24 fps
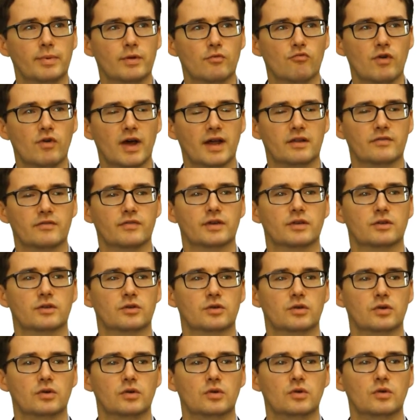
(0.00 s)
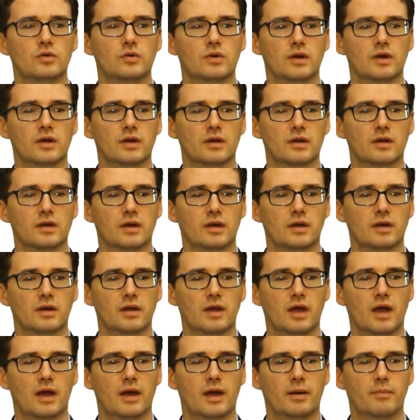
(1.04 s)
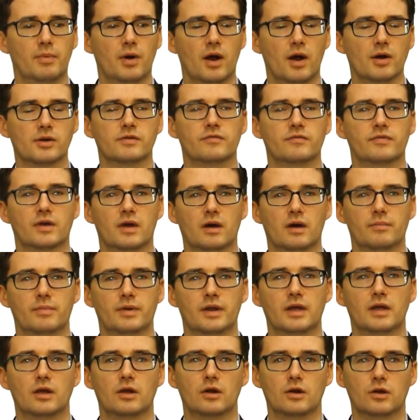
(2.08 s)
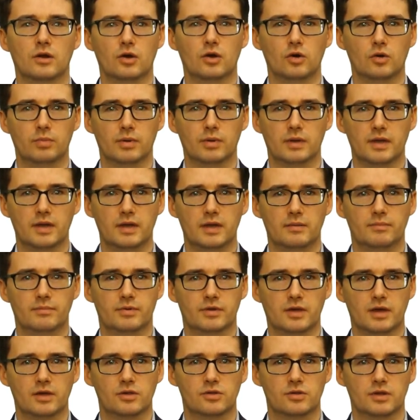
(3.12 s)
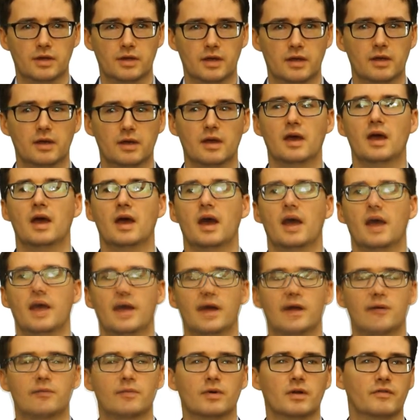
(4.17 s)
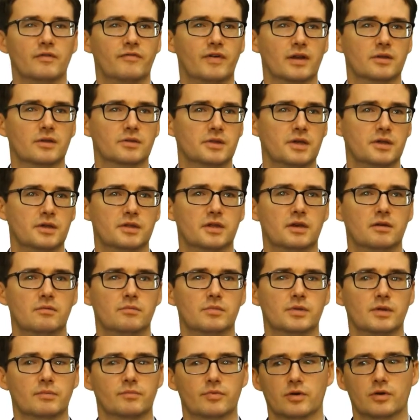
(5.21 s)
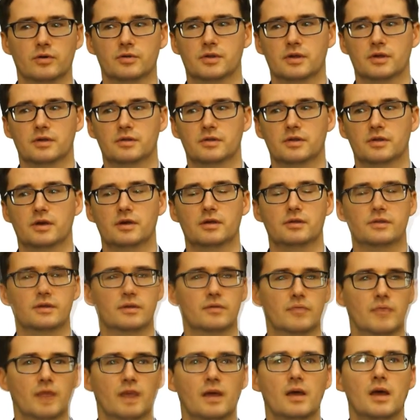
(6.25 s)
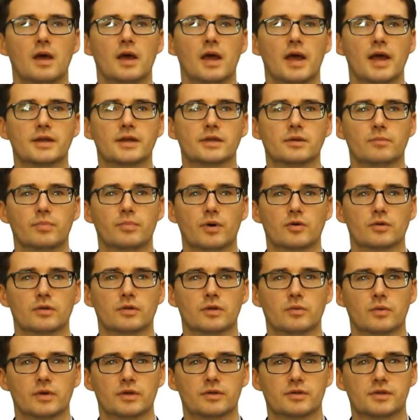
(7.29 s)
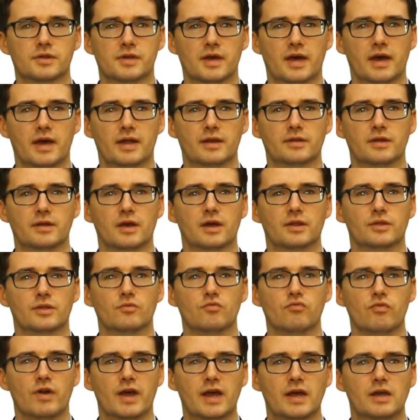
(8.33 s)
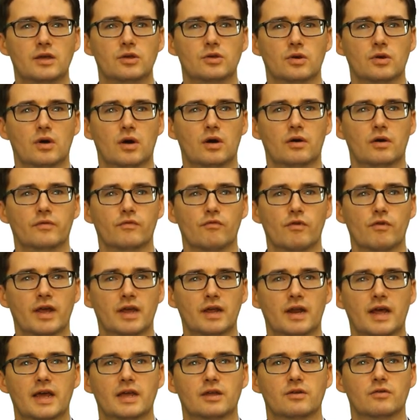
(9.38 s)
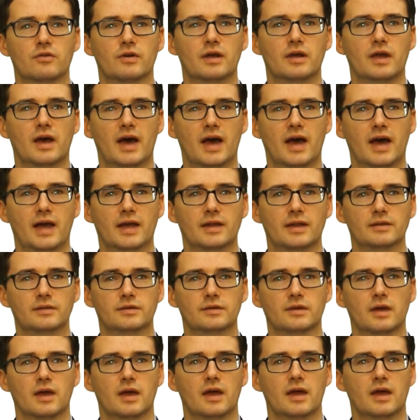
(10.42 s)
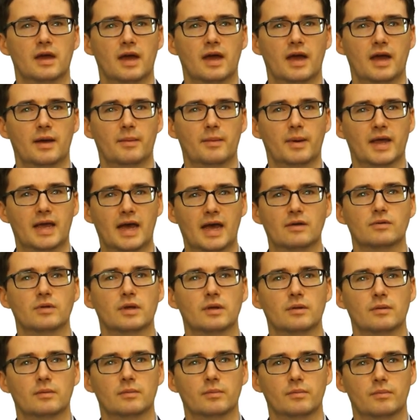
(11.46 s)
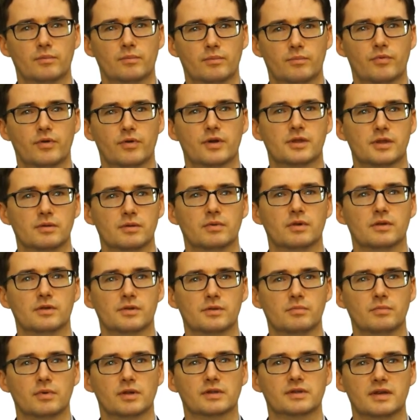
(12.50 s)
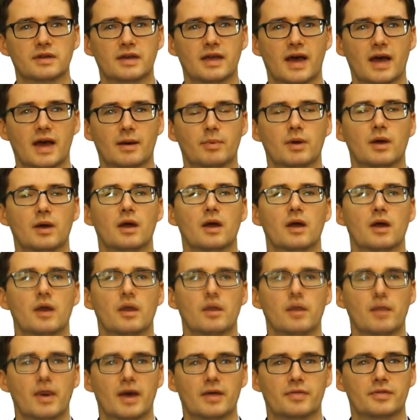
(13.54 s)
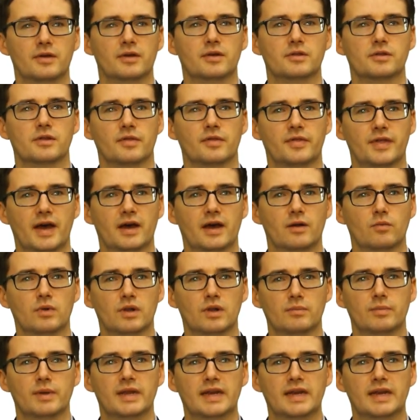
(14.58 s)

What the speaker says: relevant to parts of the company globally, potentially. It will affect systems and processes. It's important to understand the range of regulatory and accounting principles, multi-GAAP methods that will be